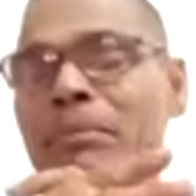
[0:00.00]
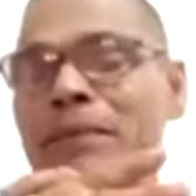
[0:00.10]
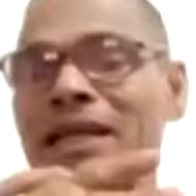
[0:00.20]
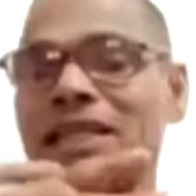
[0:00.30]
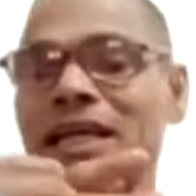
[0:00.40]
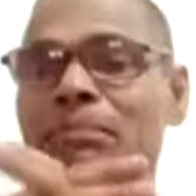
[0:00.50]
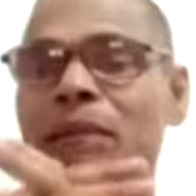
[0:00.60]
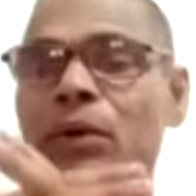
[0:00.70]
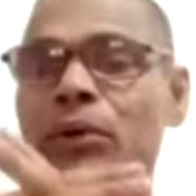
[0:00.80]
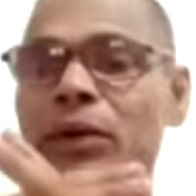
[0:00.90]
magic
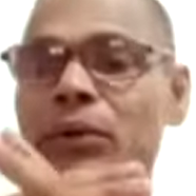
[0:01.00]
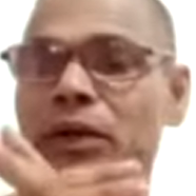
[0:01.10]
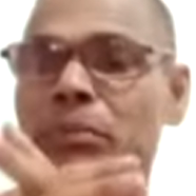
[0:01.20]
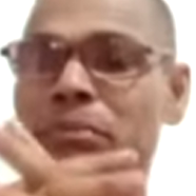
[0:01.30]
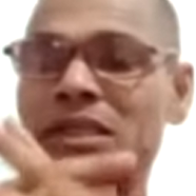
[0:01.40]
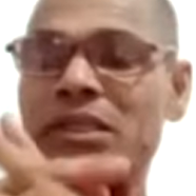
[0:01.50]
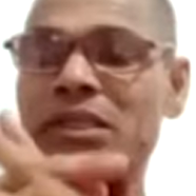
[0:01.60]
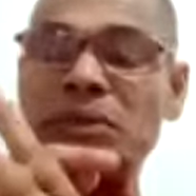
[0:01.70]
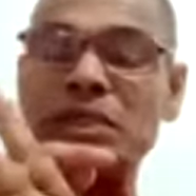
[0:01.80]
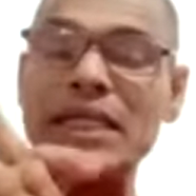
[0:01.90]
power, when you
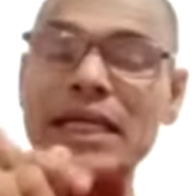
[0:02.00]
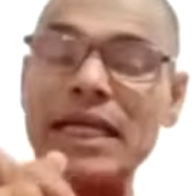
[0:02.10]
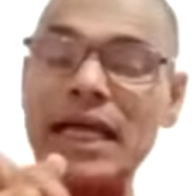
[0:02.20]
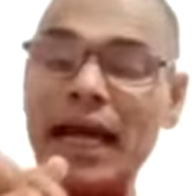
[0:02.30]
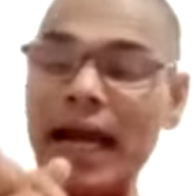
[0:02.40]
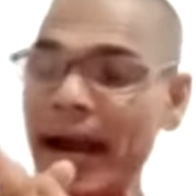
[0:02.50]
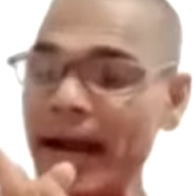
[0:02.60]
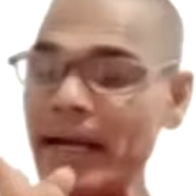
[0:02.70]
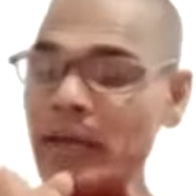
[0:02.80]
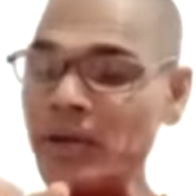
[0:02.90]
misuse,
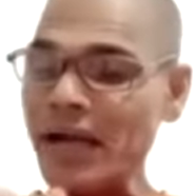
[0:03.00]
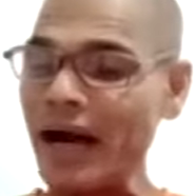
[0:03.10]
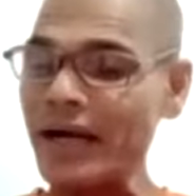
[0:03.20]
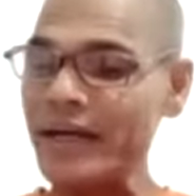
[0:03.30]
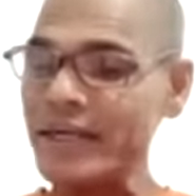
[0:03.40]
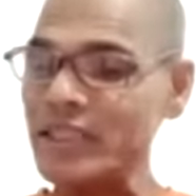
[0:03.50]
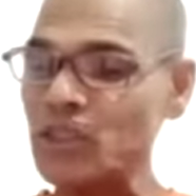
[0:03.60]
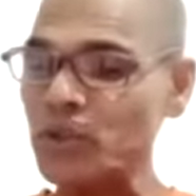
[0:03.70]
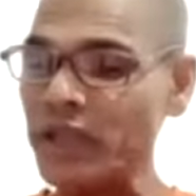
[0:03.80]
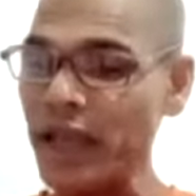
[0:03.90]
and you can't reach
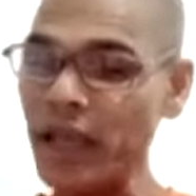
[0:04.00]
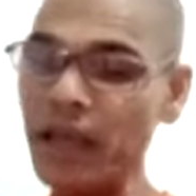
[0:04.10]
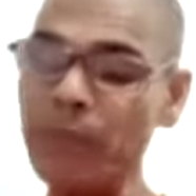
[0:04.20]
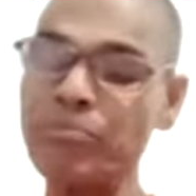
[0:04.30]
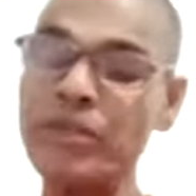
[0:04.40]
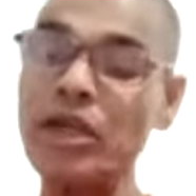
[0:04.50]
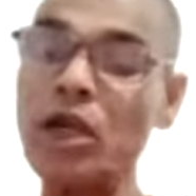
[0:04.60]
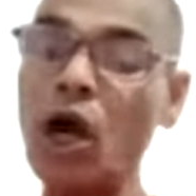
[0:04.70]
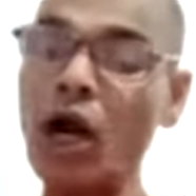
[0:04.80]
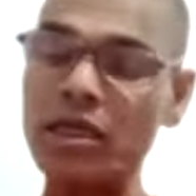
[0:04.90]
to the
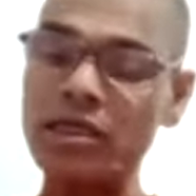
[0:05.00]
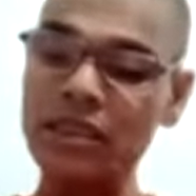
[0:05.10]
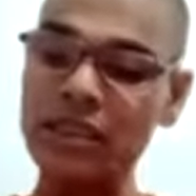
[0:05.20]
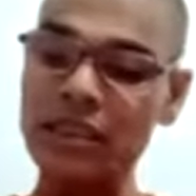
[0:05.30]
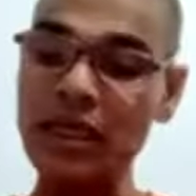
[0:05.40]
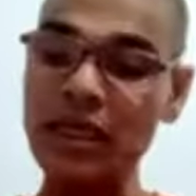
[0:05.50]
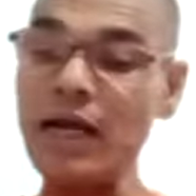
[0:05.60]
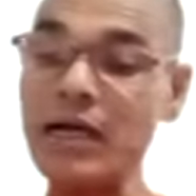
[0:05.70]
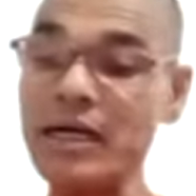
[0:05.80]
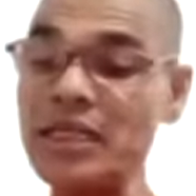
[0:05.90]
God, you
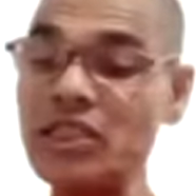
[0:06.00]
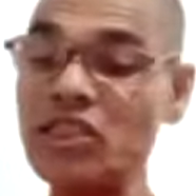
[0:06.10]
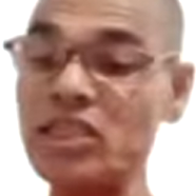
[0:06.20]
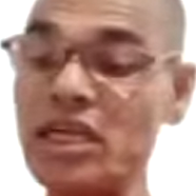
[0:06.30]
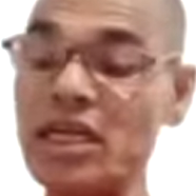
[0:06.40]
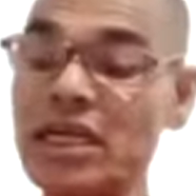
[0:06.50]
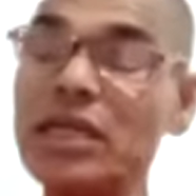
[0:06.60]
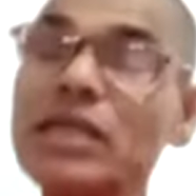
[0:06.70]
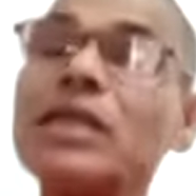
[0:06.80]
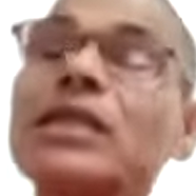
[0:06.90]
can't
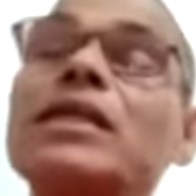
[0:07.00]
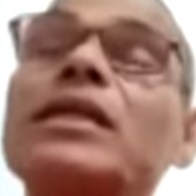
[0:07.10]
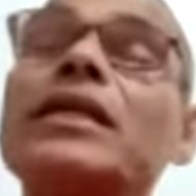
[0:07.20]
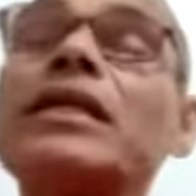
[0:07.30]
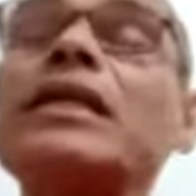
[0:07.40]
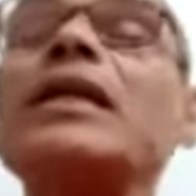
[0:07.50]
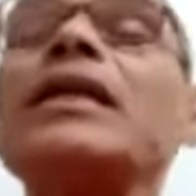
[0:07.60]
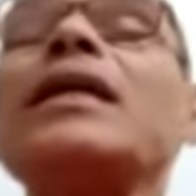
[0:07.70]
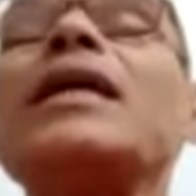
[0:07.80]
really